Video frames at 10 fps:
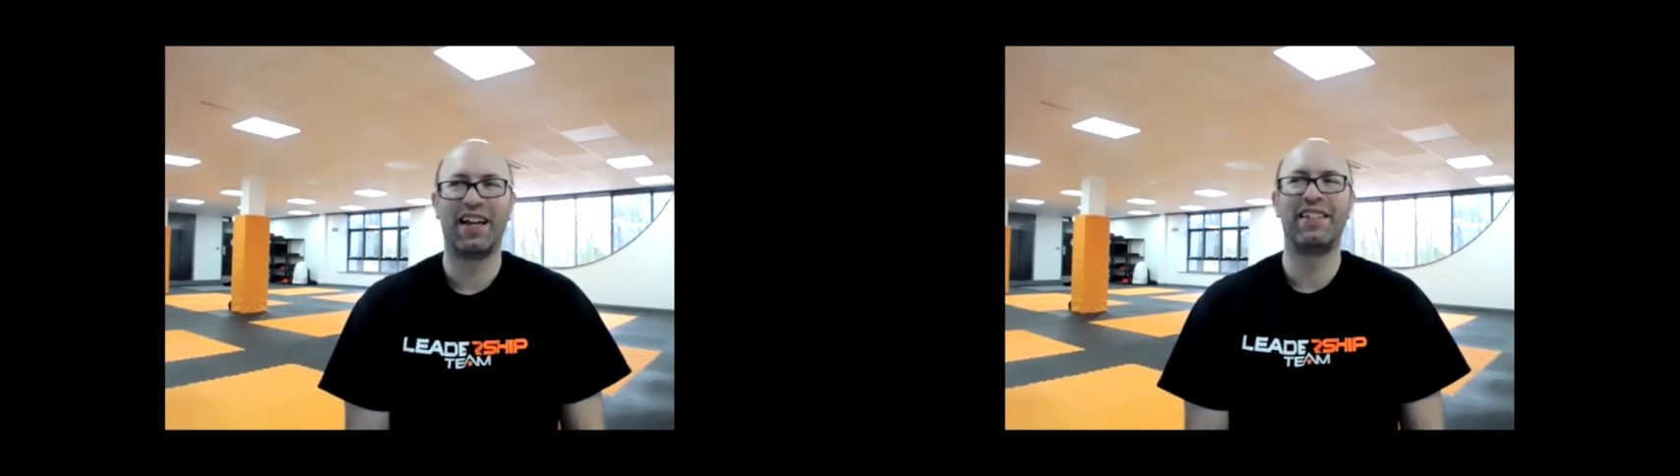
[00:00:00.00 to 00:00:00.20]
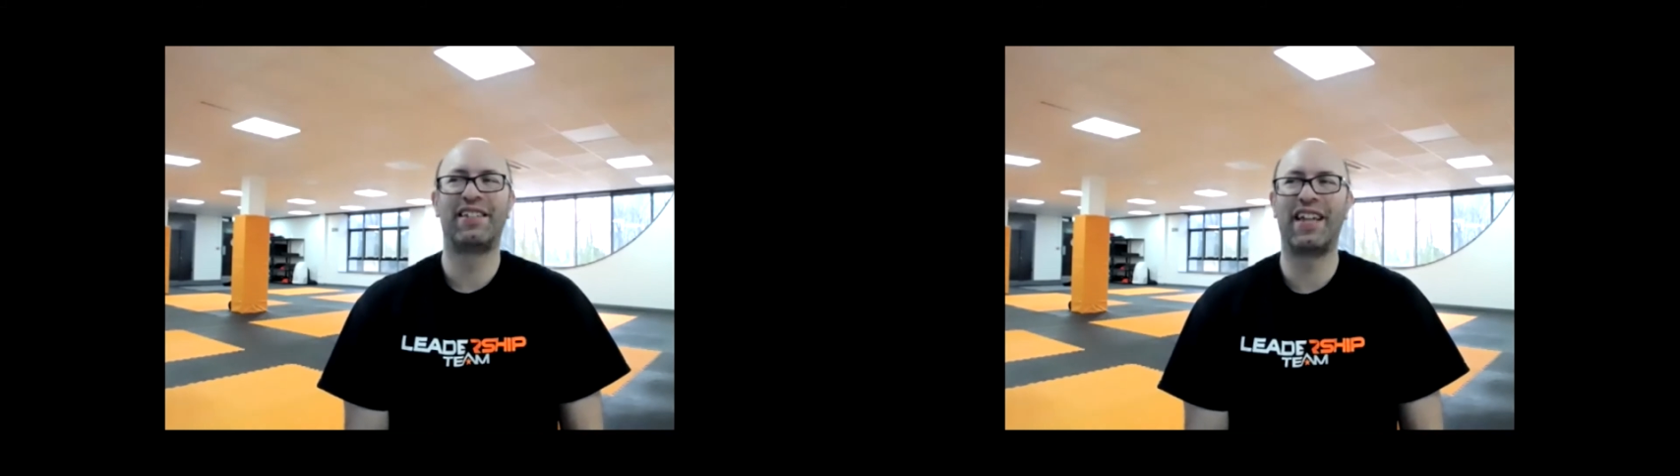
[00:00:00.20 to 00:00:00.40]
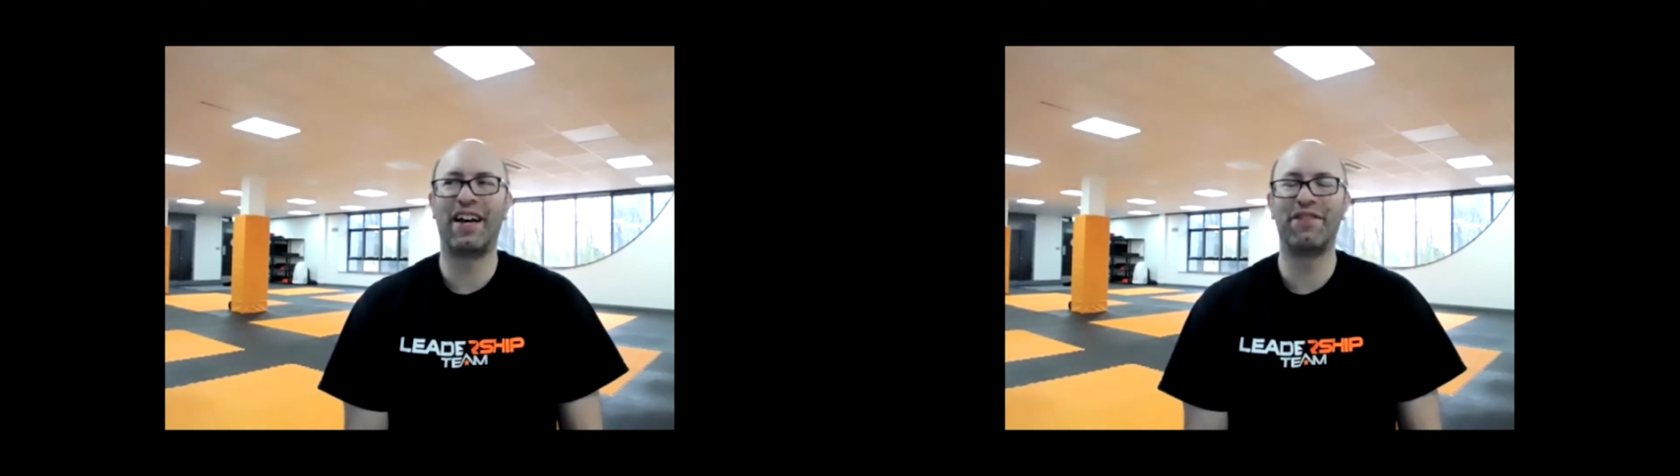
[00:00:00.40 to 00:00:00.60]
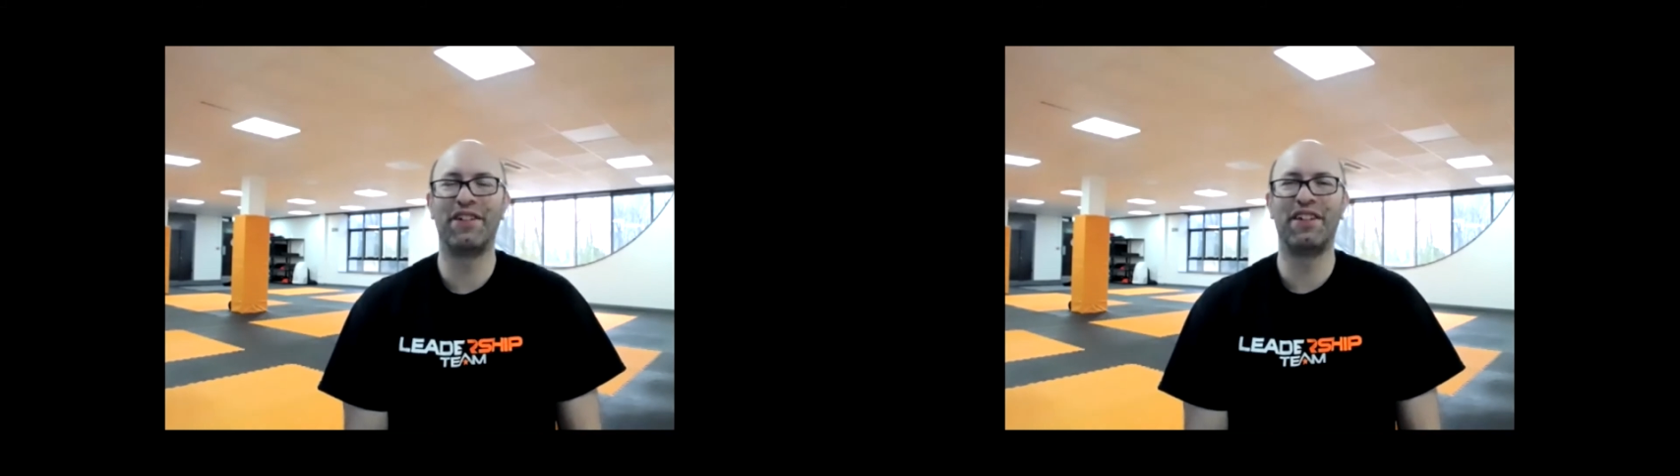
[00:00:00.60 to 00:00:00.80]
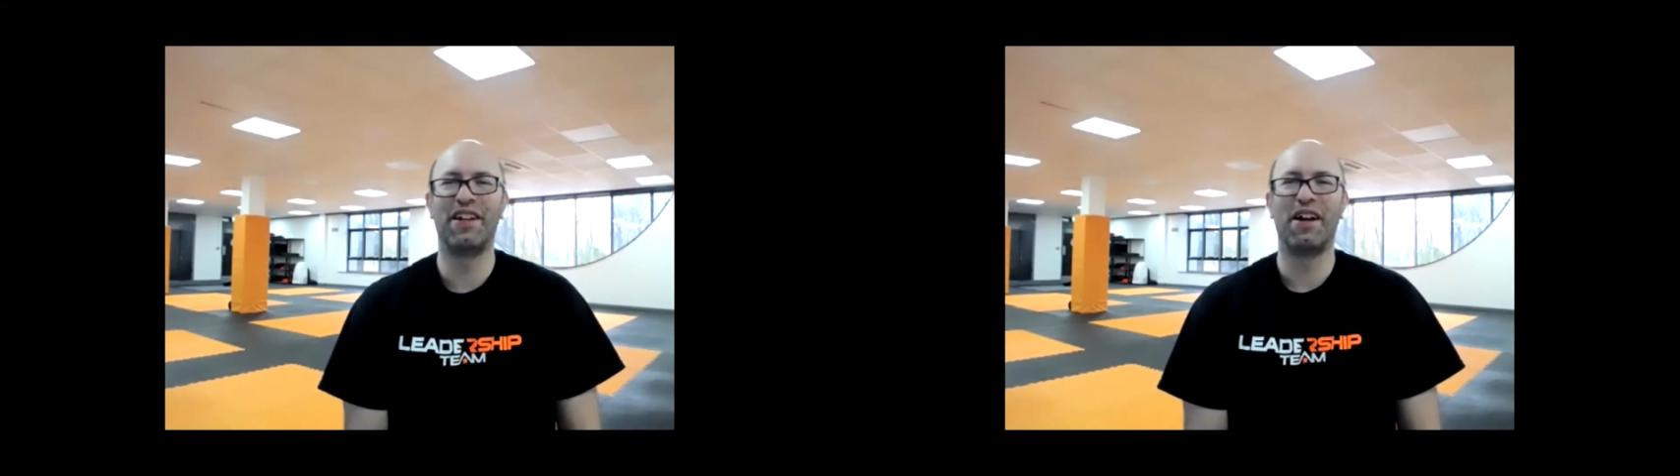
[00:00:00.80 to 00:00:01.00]

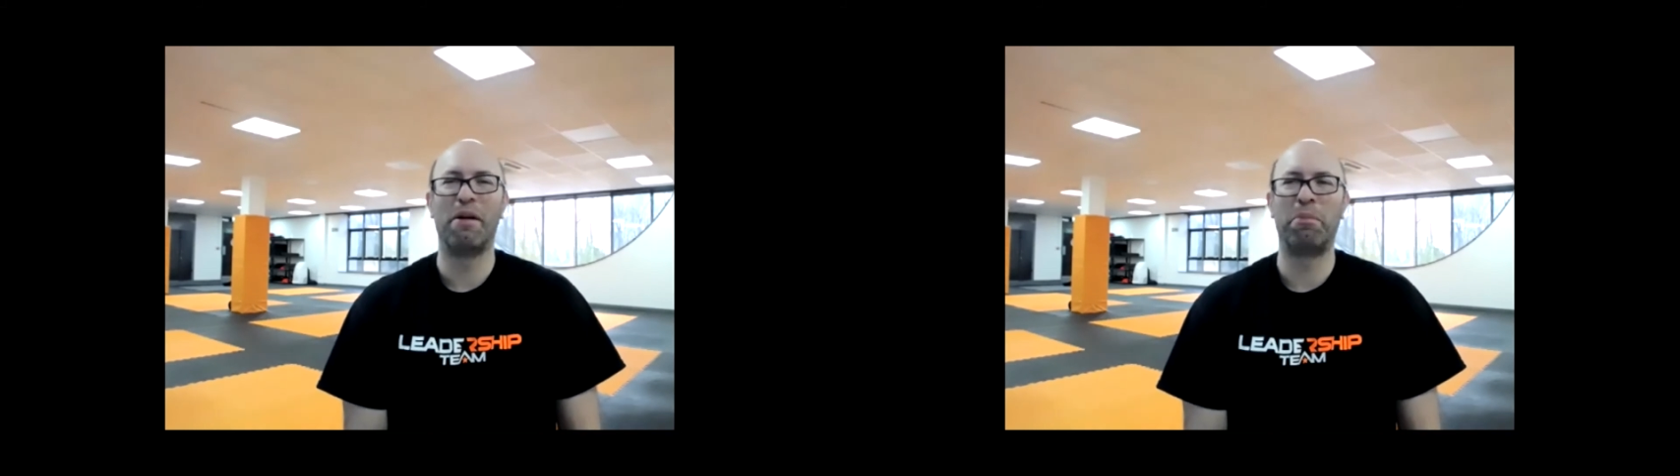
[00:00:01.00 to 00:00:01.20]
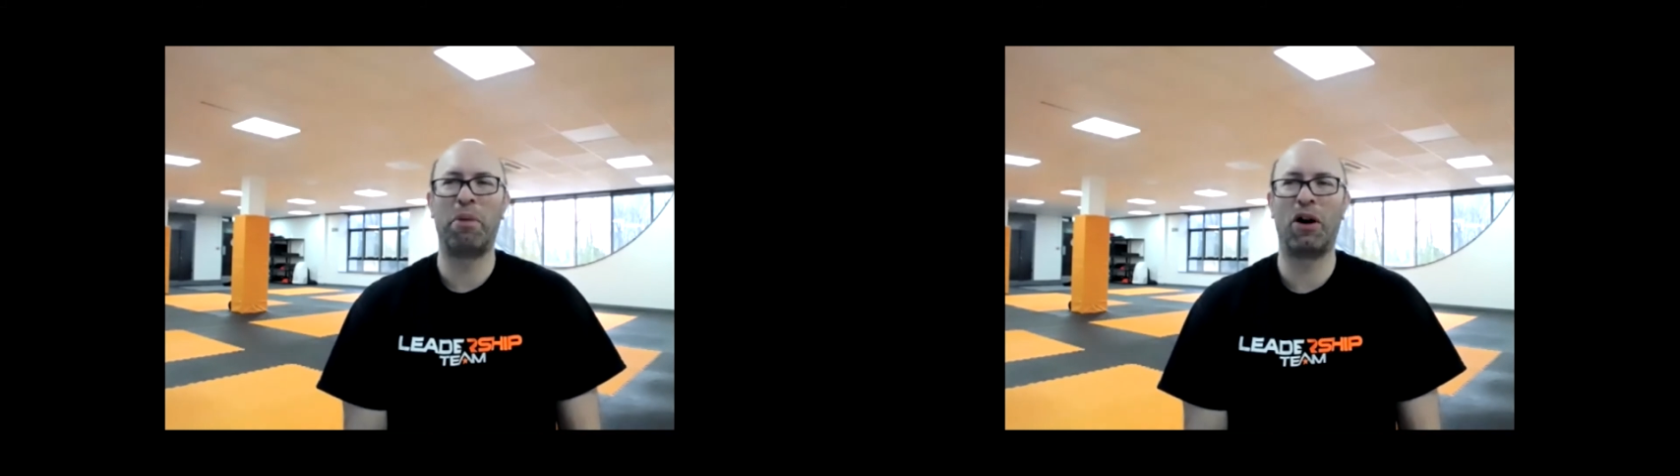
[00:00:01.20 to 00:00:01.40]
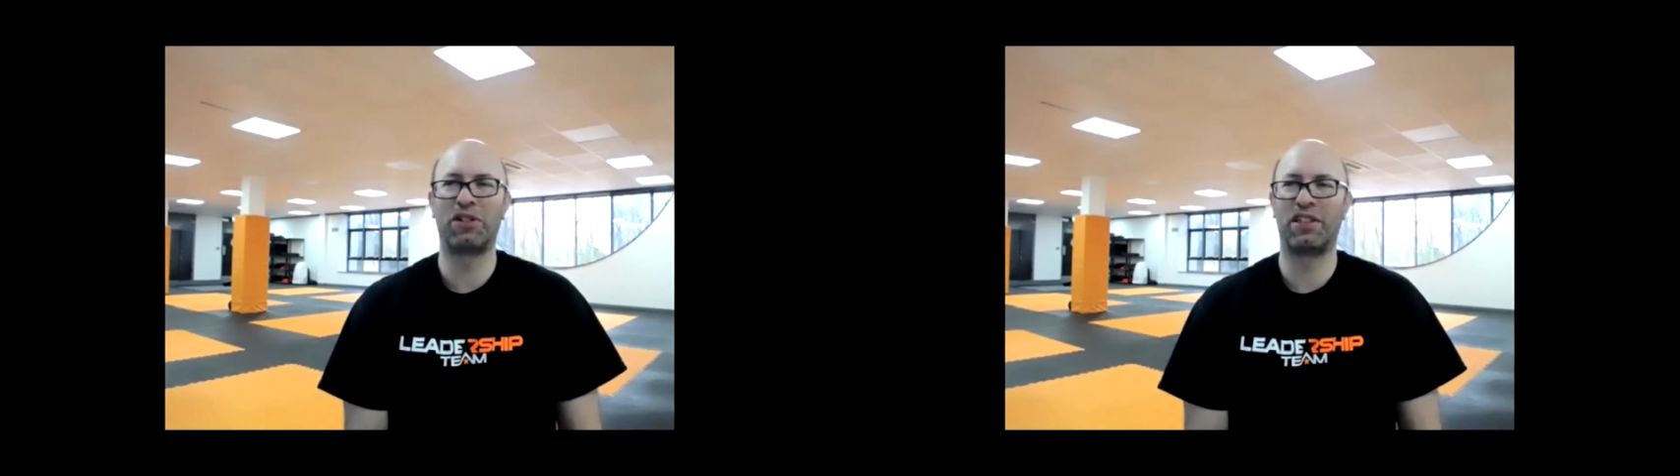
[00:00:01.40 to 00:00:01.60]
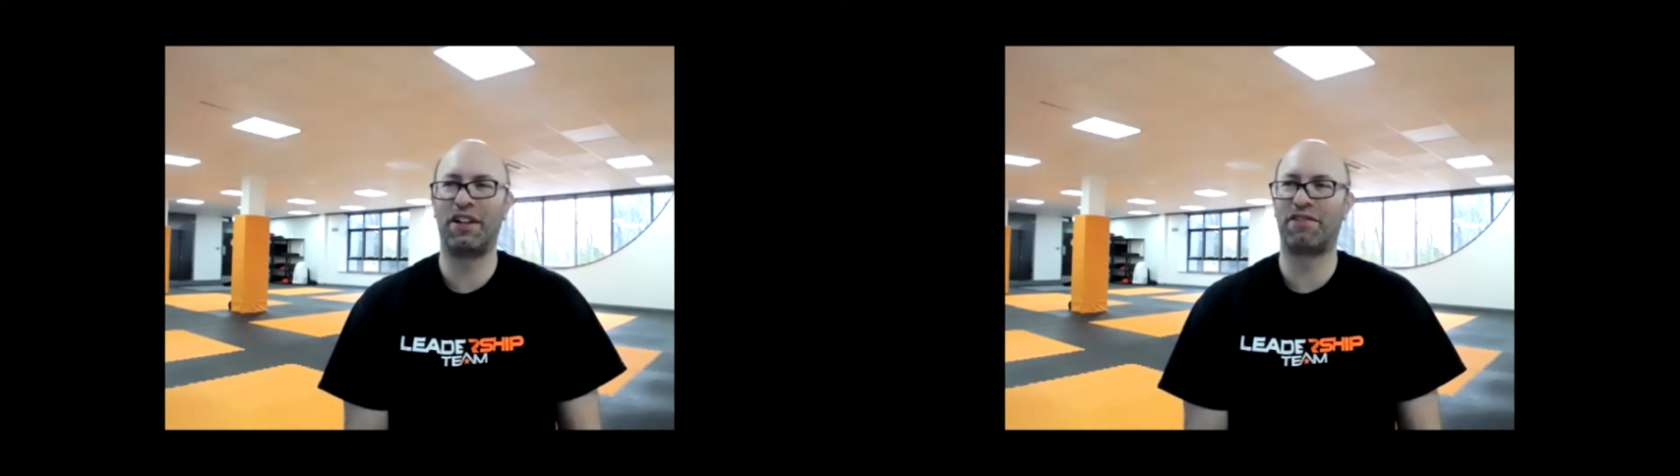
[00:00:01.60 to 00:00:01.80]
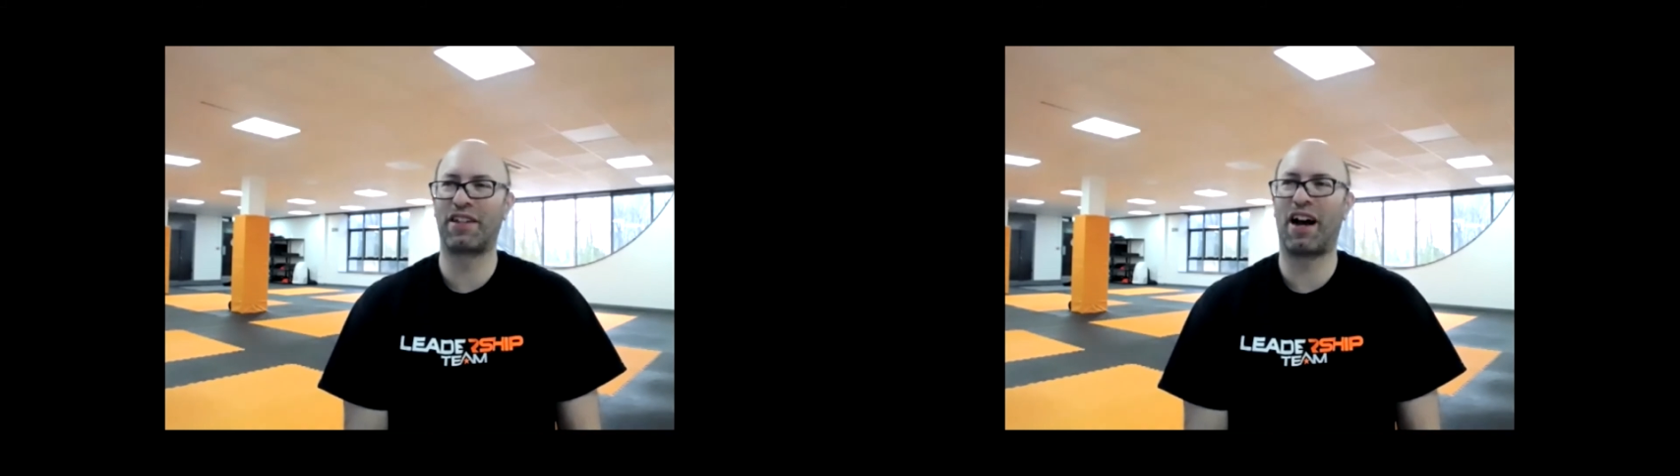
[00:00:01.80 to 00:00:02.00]
7
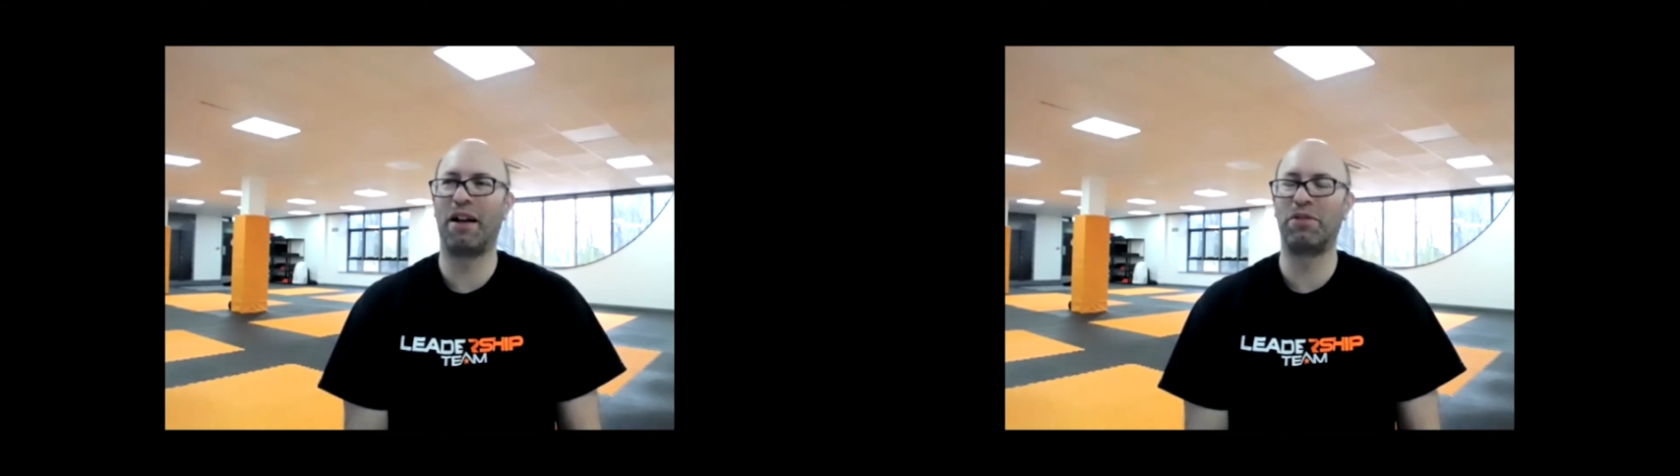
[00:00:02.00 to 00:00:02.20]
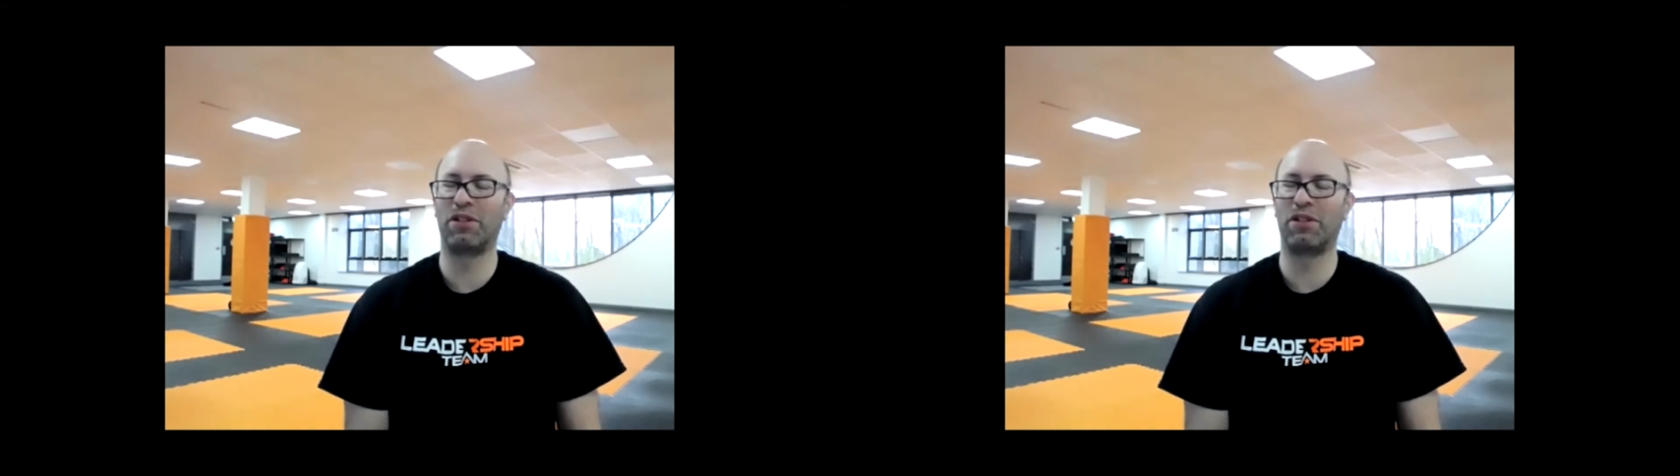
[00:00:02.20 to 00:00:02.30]
positive times